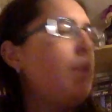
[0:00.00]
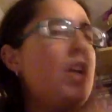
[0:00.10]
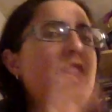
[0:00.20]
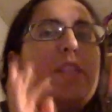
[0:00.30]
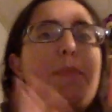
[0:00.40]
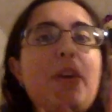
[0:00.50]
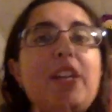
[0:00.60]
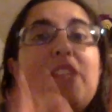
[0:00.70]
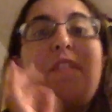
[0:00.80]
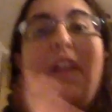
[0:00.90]
This book
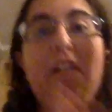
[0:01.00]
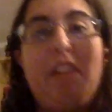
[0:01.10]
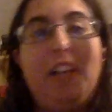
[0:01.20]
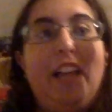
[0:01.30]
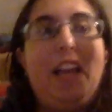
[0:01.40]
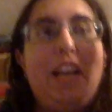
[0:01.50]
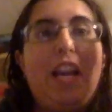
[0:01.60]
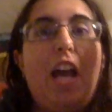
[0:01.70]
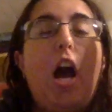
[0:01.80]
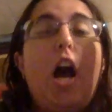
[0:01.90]
is very like
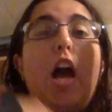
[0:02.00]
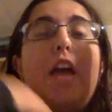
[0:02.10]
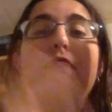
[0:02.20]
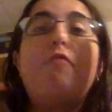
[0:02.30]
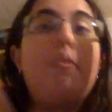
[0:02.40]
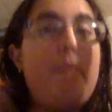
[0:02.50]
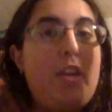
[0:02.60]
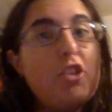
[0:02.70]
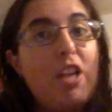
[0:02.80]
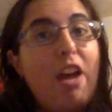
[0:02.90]

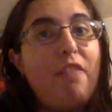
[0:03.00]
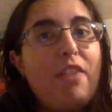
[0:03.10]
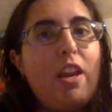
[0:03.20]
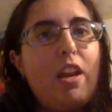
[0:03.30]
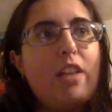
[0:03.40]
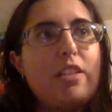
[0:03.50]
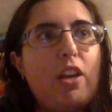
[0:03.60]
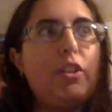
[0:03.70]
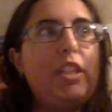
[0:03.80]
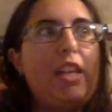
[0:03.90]
information heavy. It's not
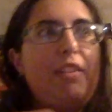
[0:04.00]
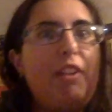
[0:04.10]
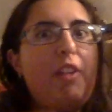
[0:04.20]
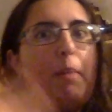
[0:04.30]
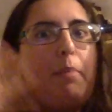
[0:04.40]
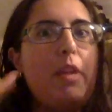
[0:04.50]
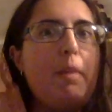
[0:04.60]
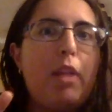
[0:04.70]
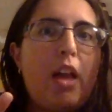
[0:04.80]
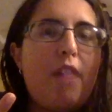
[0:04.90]
only like very, very
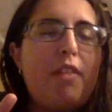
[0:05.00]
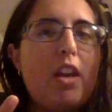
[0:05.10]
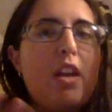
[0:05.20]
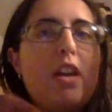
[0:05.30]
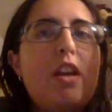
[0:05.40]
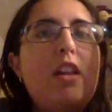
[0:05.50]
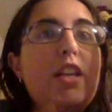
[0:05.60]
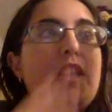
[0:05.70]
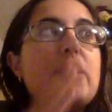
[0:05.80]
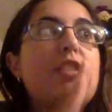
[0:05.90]
people heavy. Like
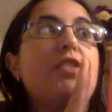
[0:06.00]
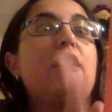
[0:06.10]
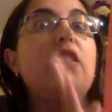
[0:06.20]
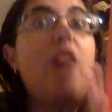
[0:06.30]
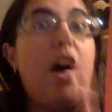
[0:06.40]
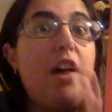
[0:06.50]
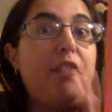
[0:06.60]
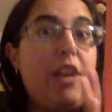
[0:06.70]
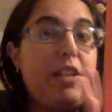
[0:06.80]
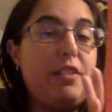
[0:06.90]
there's a lot of
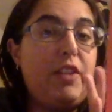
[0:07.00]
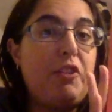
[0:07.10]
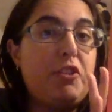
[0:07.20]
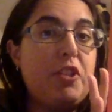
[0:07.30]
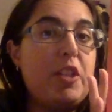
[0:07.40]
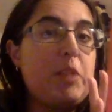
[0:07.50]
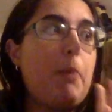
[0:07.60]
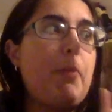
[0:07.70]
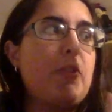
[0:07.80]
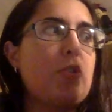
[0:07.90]
cast of characters in this book,
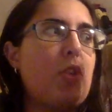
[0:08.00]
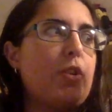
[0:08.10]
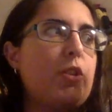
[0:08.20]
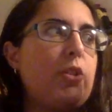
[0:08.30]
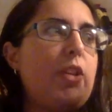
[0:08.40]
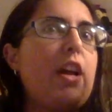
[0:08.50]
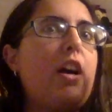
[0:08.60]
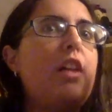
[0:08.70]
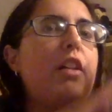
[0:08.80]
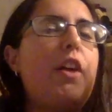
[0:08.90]
but there's also like
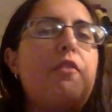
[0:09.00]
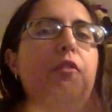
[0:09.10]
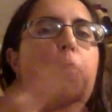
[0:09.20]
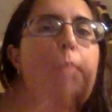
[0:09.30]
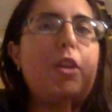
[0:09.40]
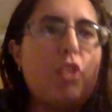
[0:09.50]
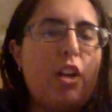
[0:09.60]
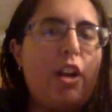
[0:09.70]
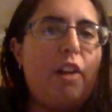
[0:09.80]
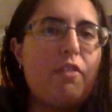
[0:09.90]
a lot of information,
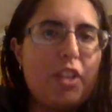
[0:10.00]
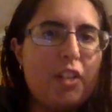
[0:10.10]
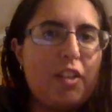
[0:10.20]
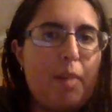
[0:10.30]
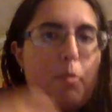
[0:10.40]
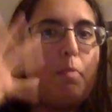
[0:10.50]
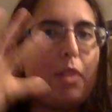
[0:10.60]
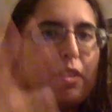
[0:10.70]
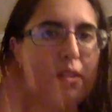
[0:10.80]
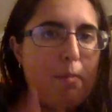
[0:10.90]
and every single time you
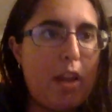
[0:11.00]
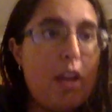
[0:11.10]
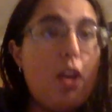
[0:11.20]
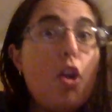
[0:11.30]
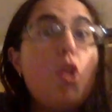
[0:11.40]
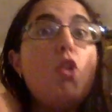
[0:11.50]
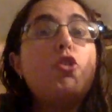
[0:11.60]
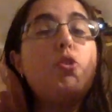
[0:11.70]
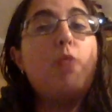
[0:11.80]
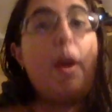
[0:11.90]
meet somebody,
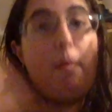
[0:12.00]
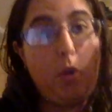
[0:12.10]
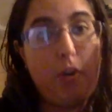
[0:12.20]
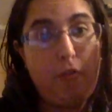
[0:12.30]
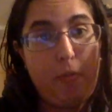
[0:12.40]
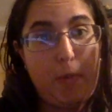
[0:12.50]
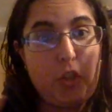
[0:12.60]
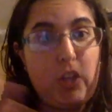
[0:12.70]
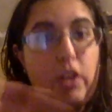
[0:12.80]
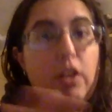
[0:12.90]
you get more information.
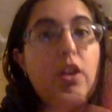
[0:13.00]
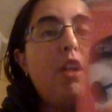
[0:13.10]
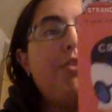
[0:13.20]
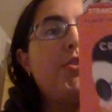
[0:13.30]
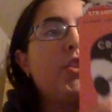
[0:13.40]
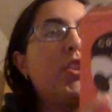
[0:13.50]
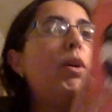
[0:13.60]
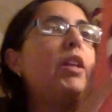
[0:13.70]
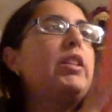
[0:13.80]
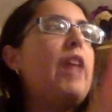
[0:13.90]
There's also a
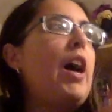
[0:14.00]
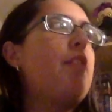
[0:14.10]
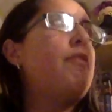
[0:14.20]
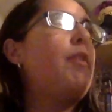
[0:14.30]
lot of